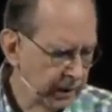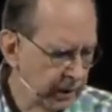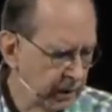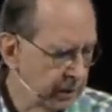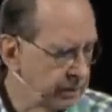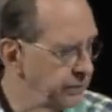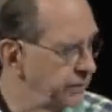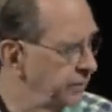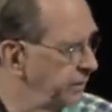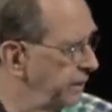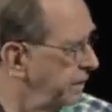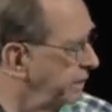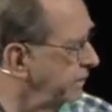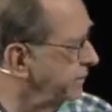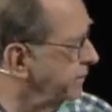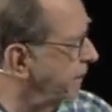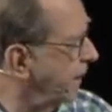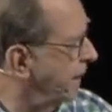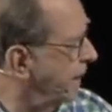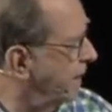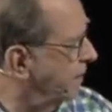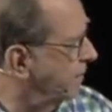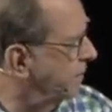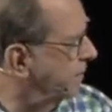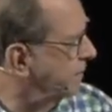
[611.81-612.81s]
ourselves
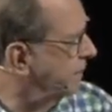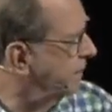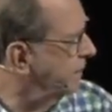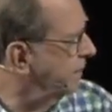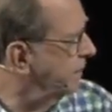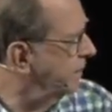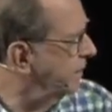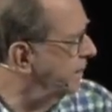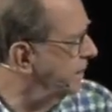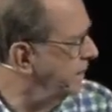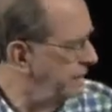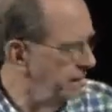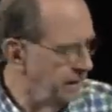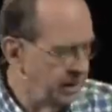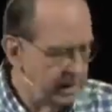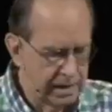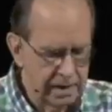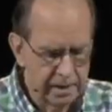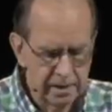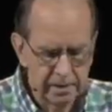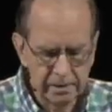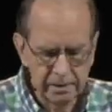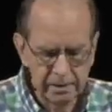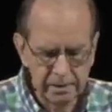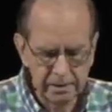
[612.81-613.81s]
out
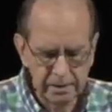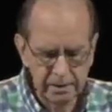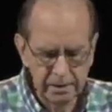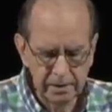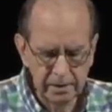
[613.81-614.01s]
and